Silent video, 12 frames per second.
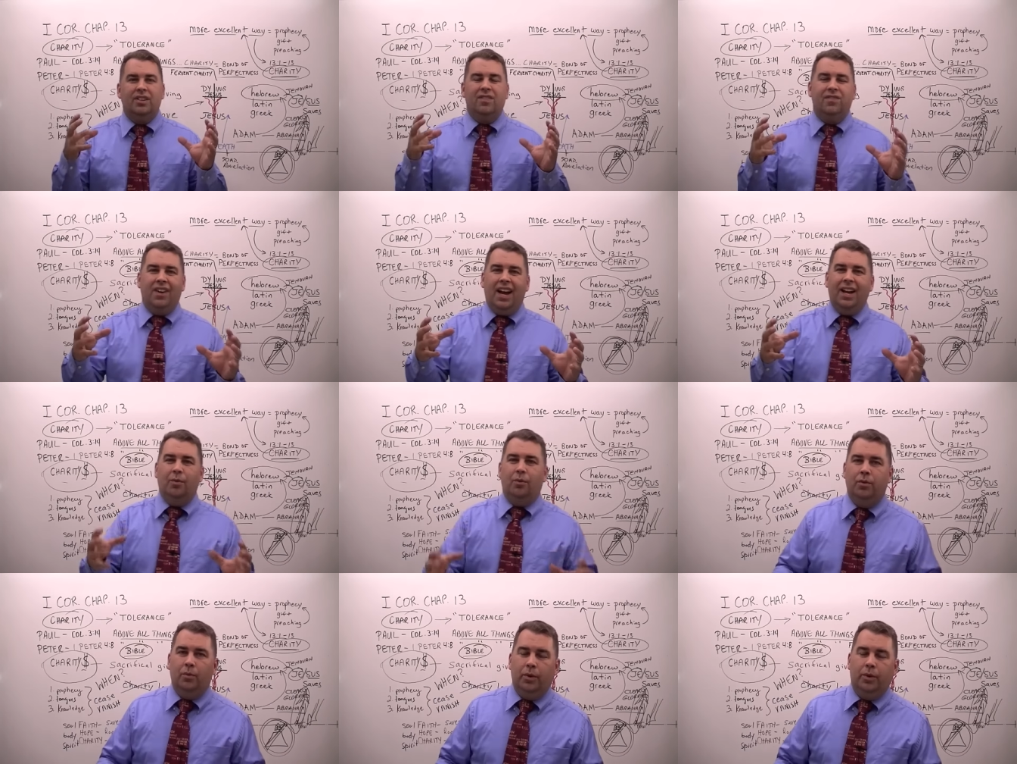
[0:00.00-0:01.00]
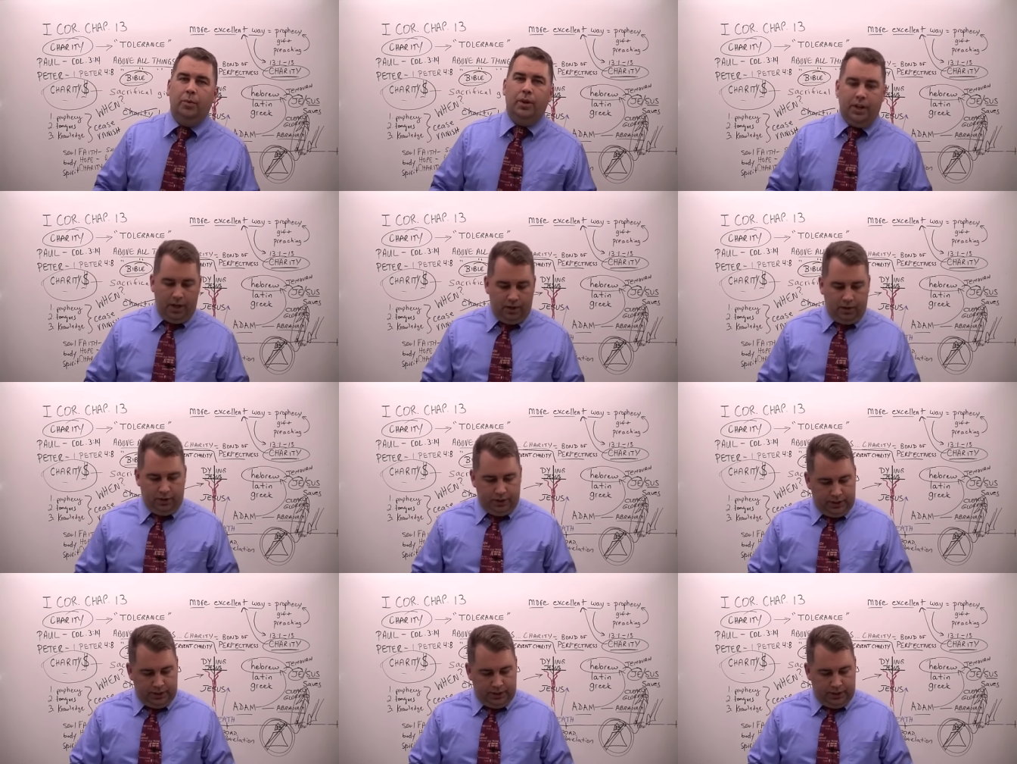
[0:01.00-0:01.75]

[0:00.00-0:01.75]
is fight with one another,